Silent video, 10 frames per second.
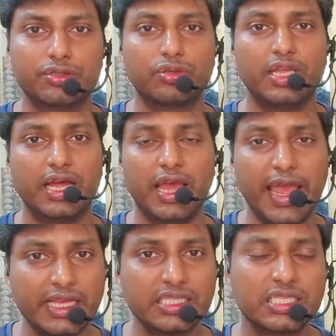So
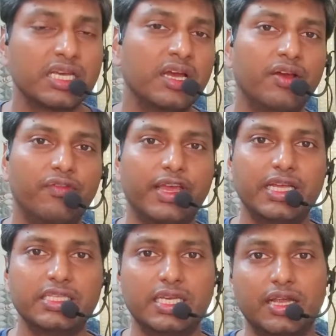hence we
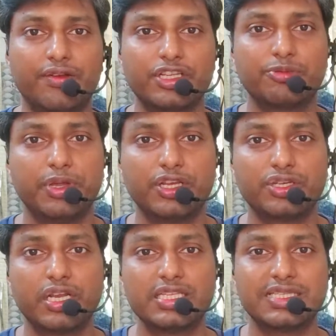can say that
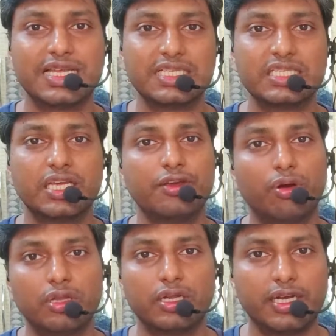respiration is necessary
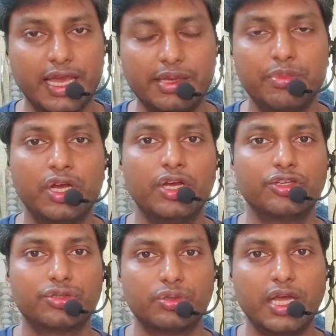all the time
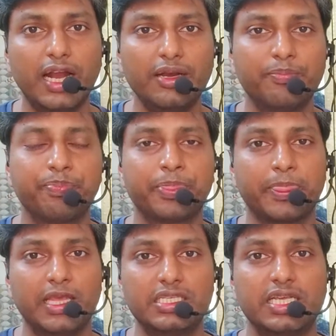so that
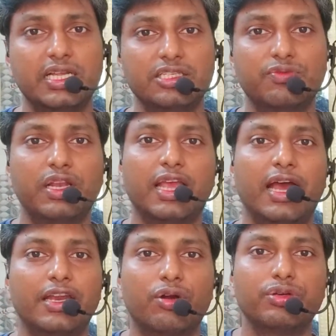the cells will
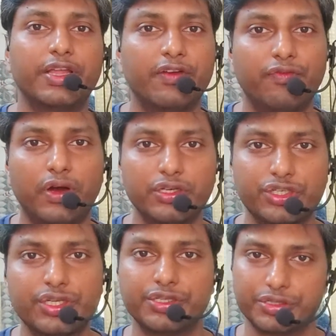carry out their
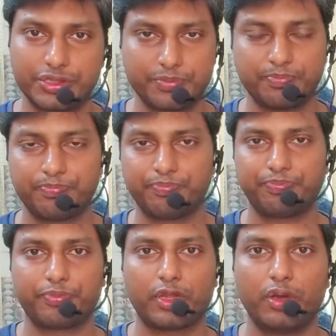functions.
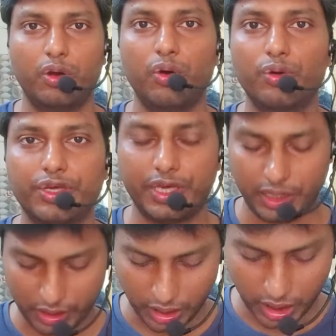
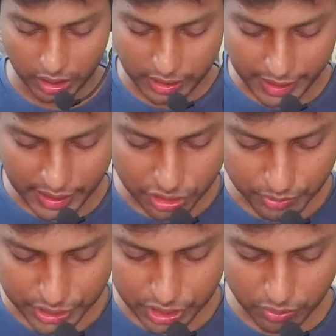Okay. The next
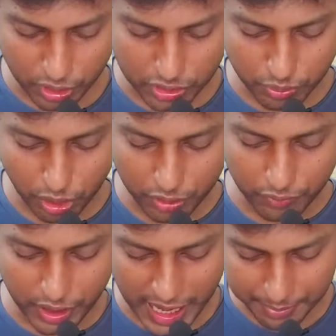question was, what
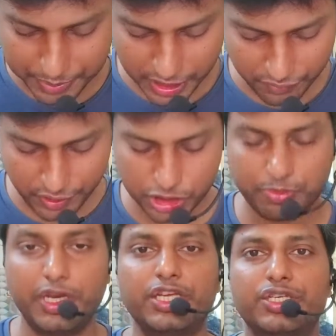would happen if
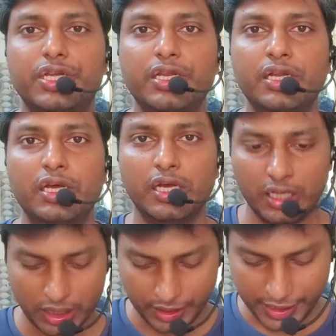respiration
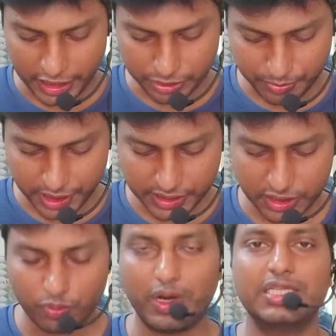takes place
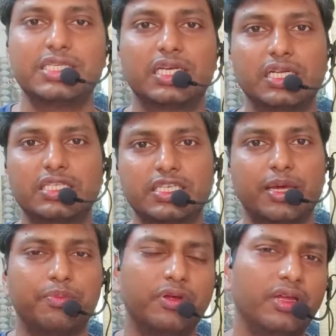in one single
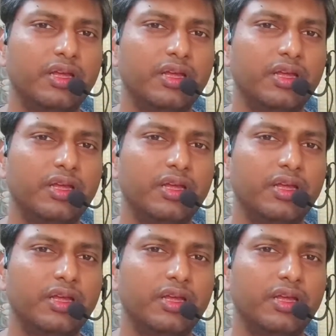step?